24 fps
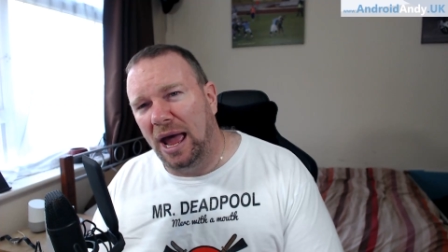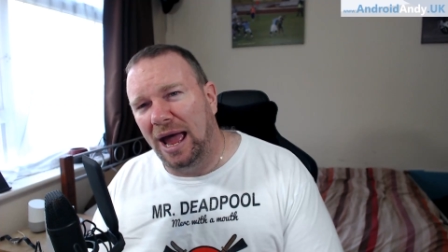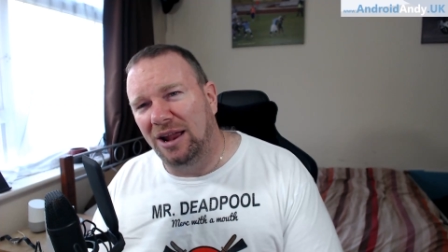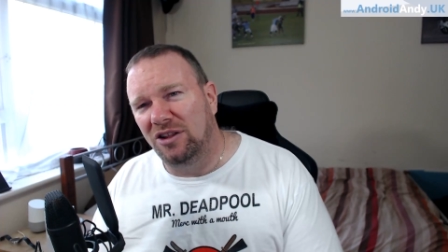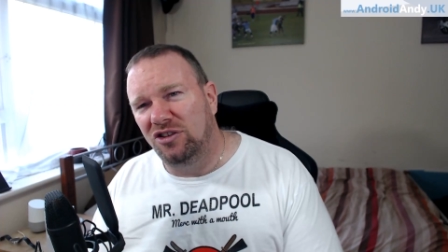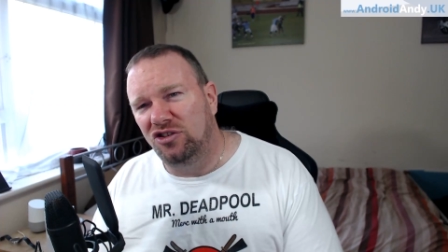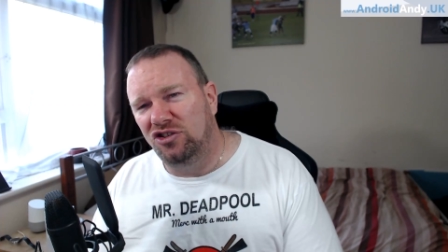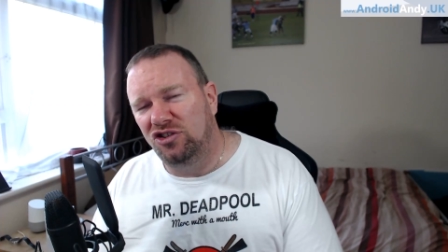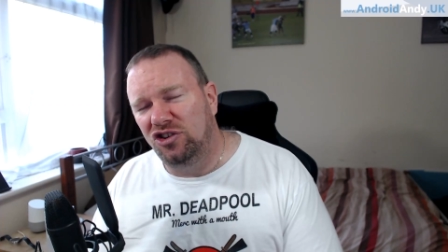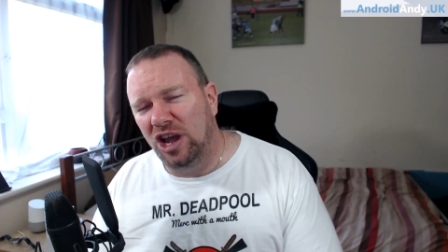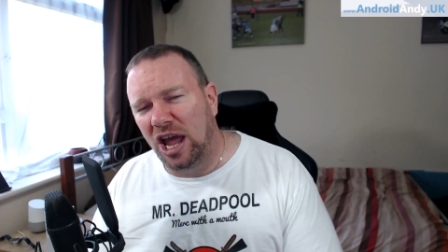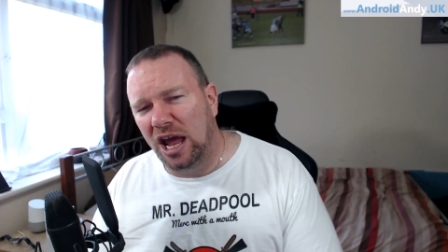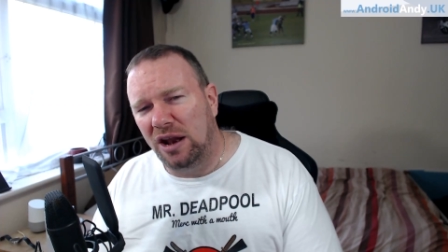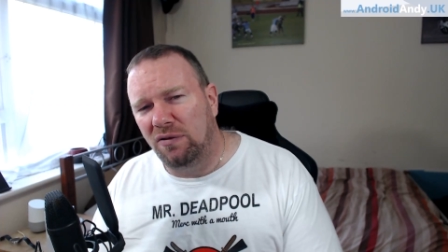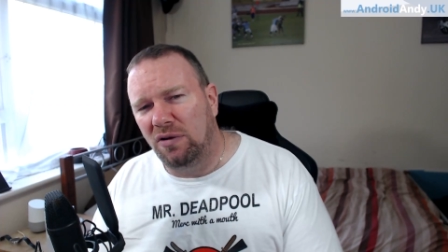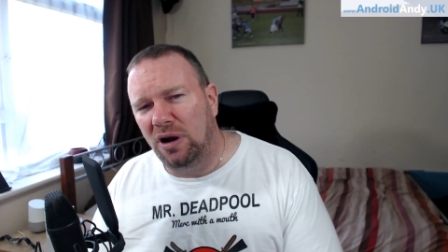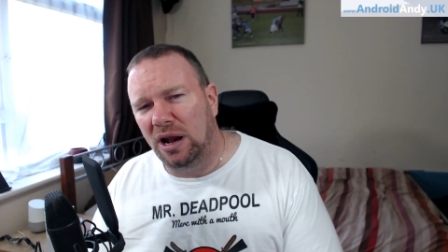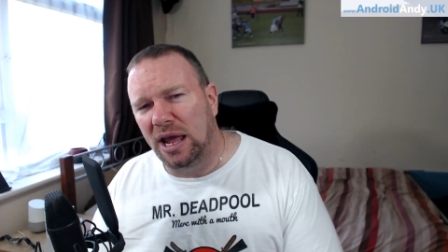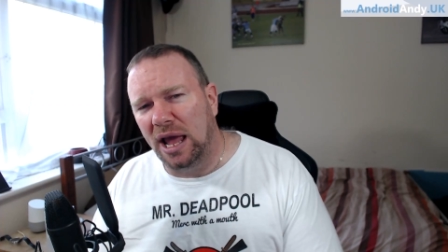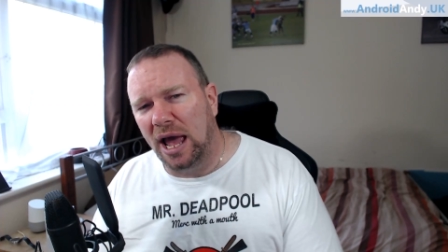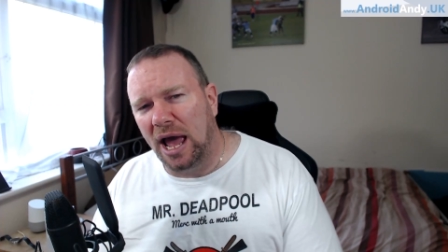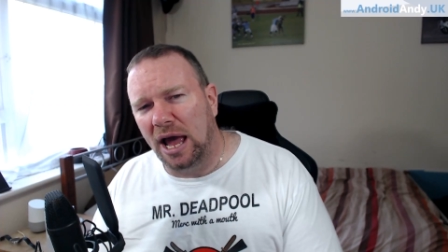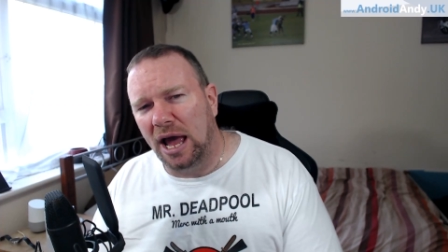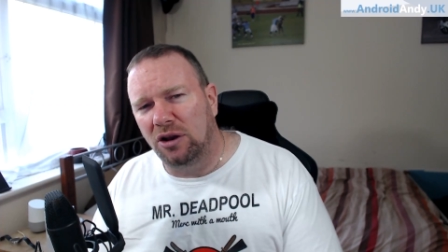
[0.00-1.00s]
and
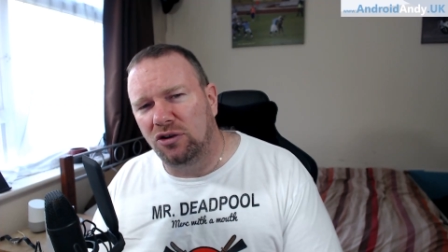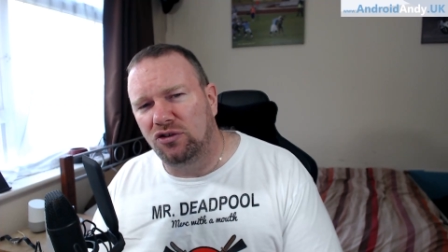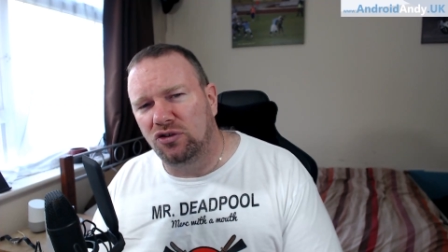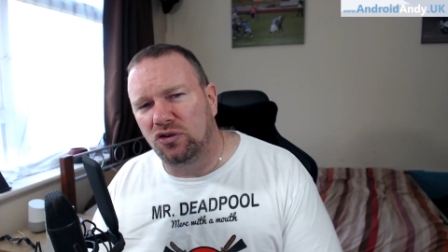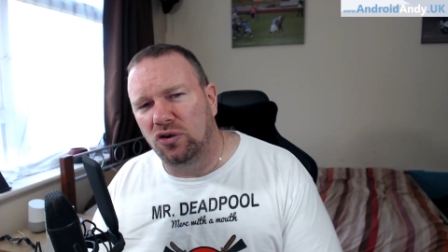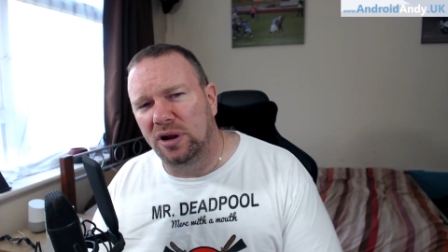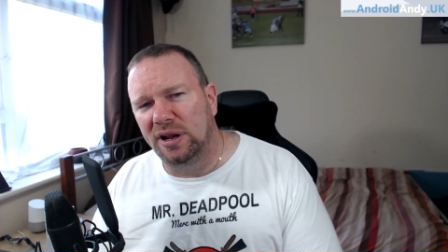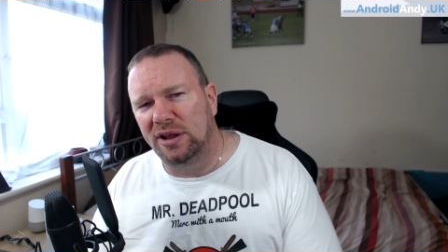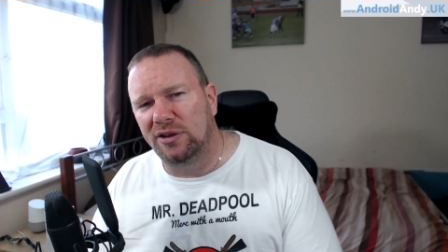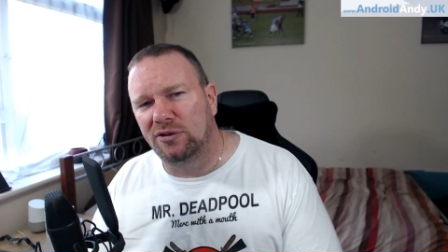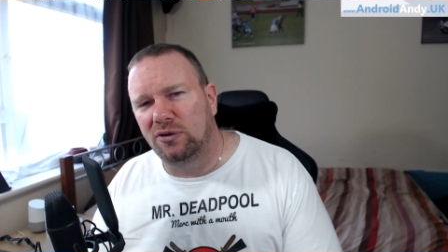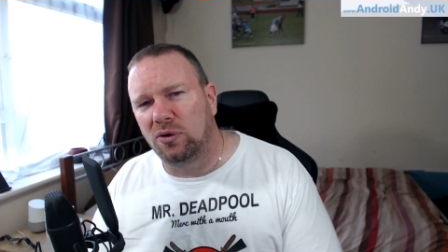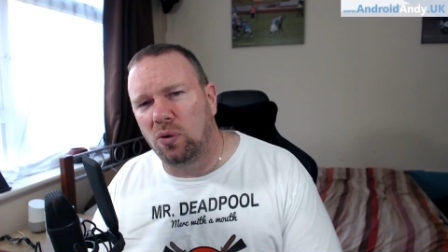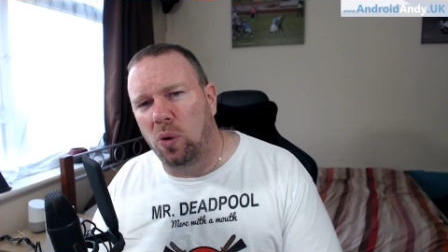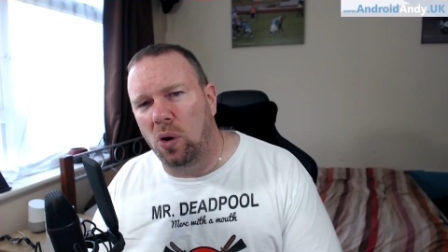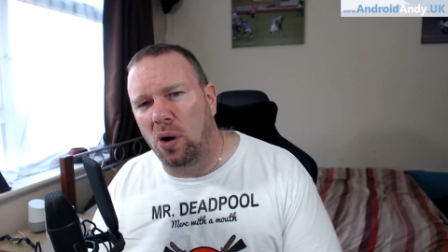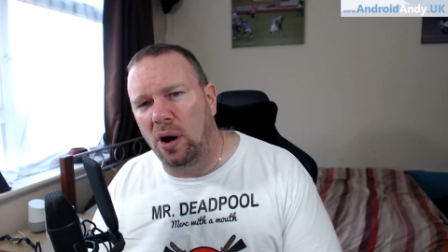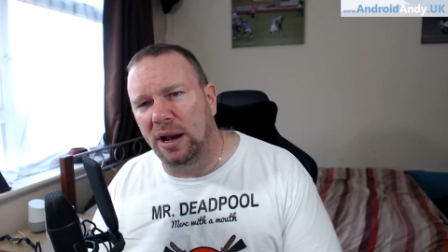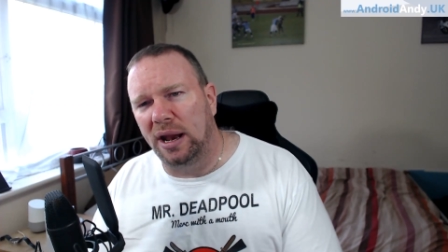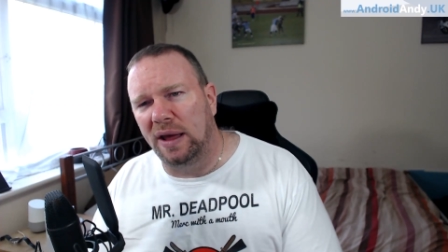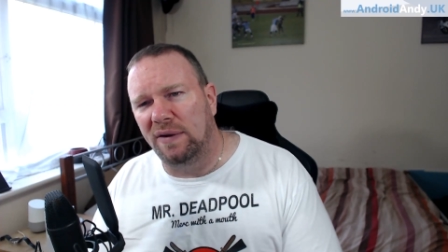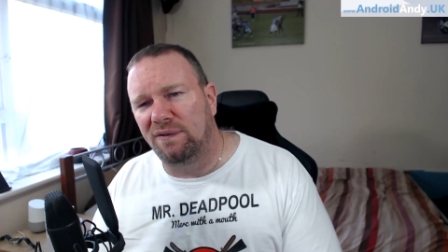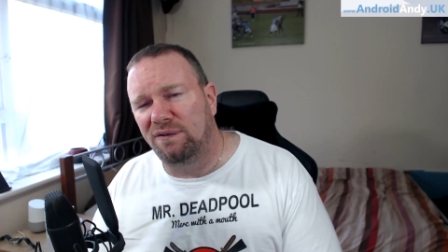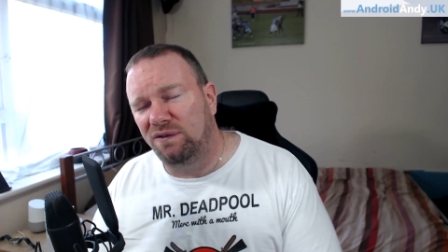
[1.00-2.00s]
generally, Android is
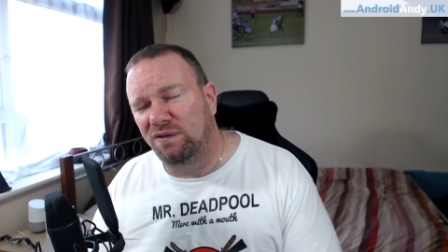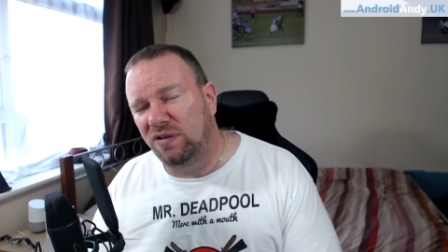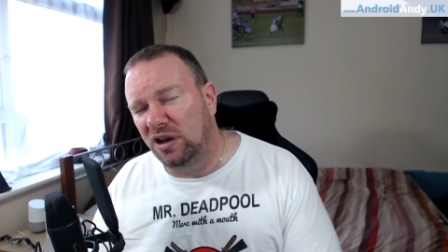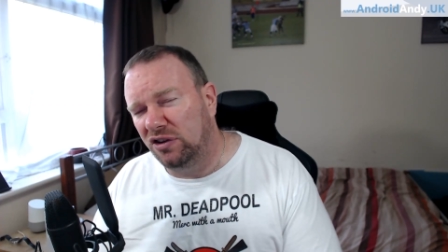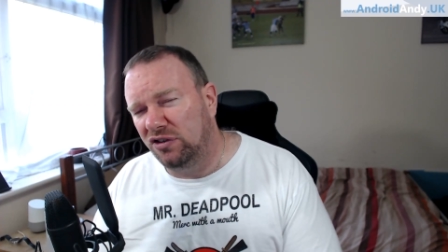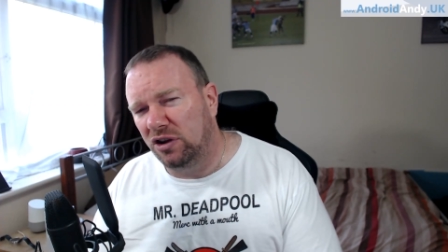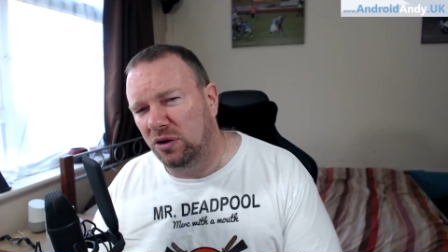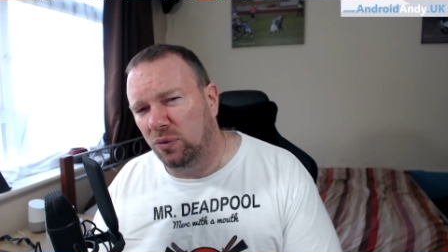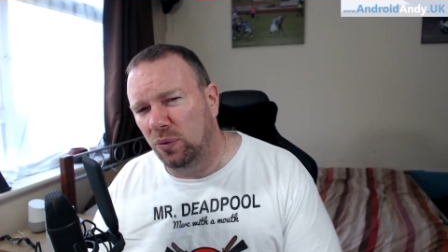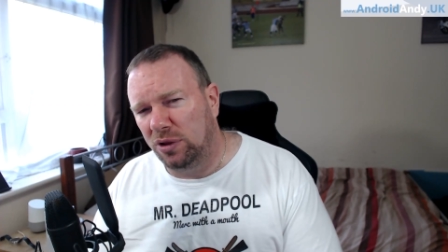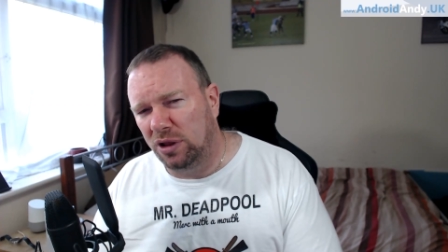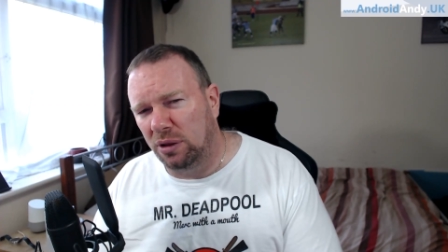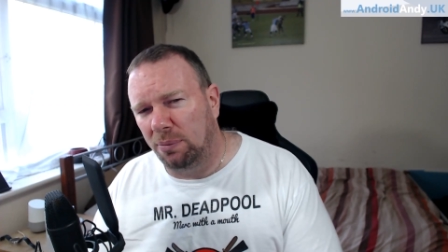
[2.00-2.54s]
quite efficient